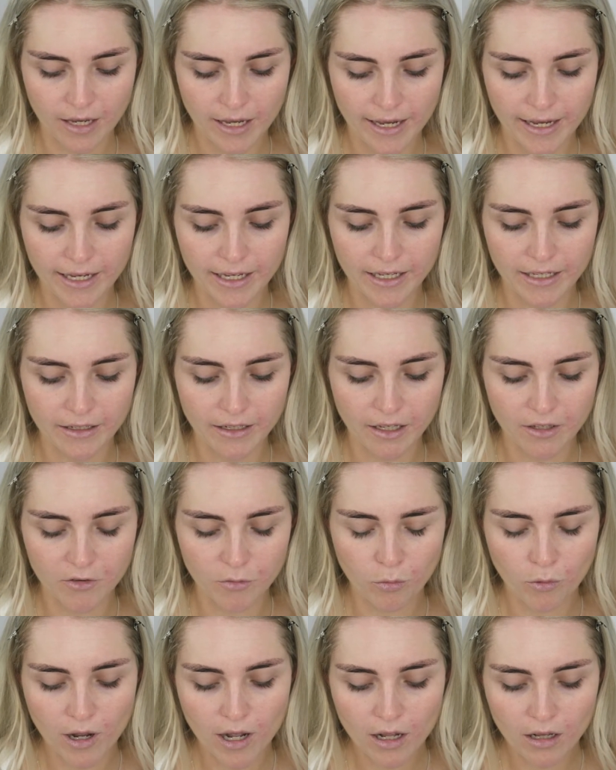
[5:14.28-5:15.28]
And
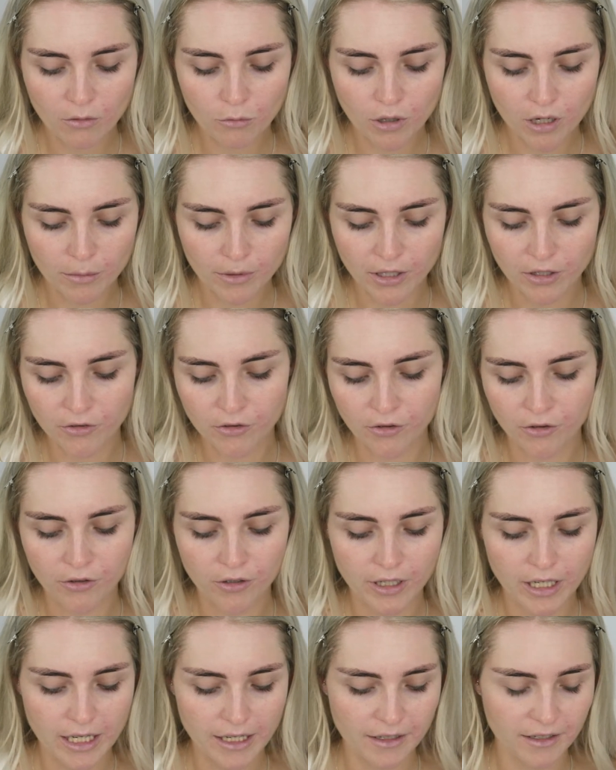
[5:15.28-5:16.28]
as well, what I'm going to
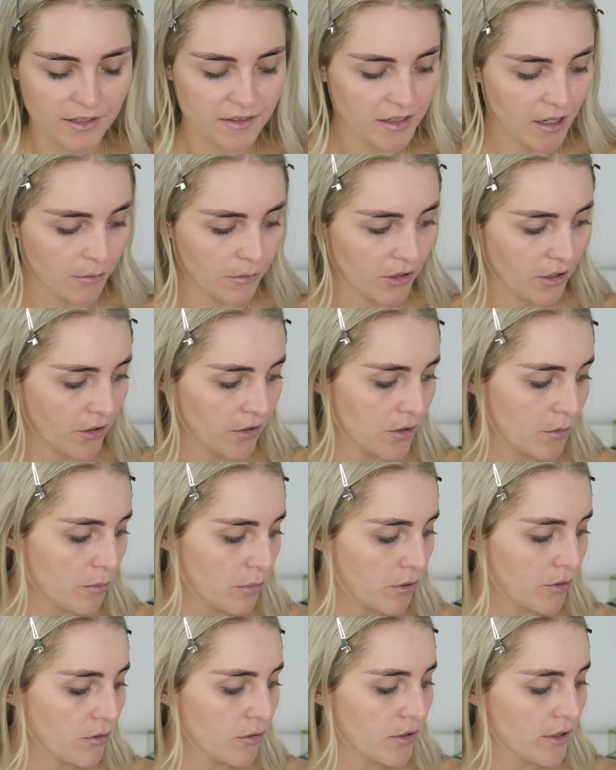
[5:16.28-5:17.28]
do is I'm going
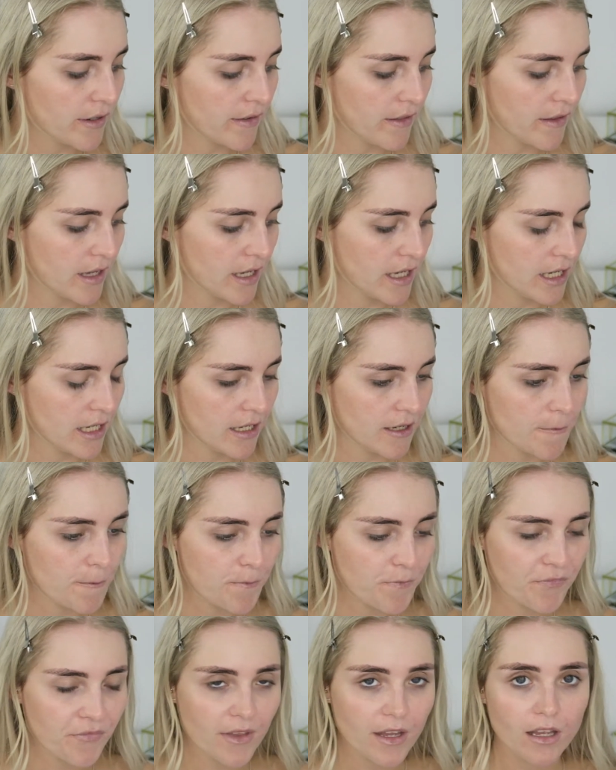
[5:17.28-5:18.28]
to put
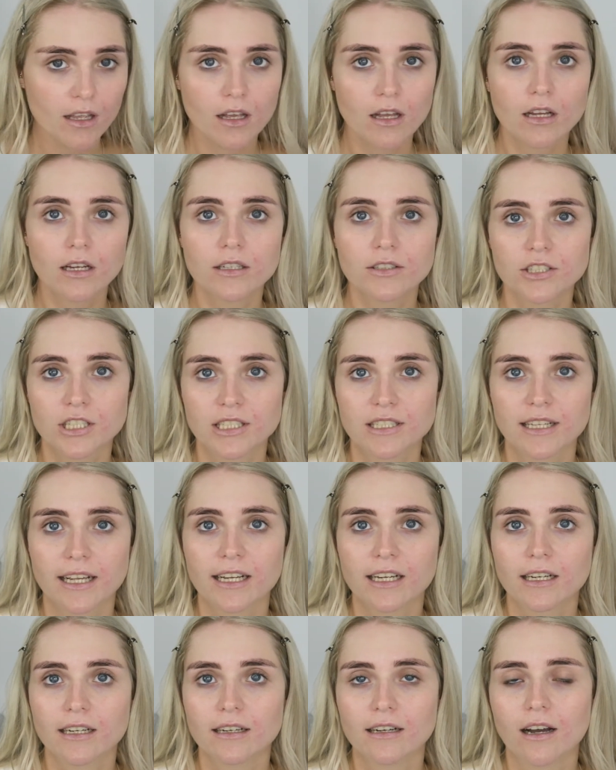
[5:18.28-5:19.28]
just
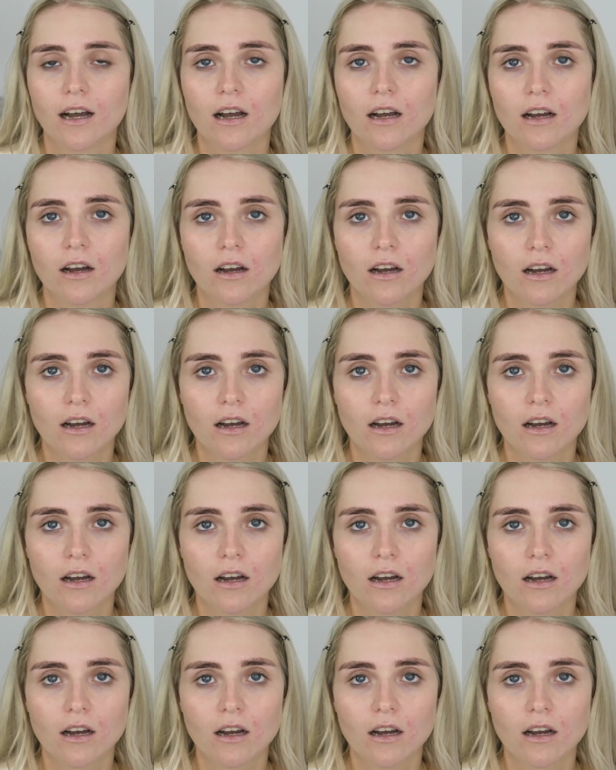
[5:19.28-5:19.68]
like a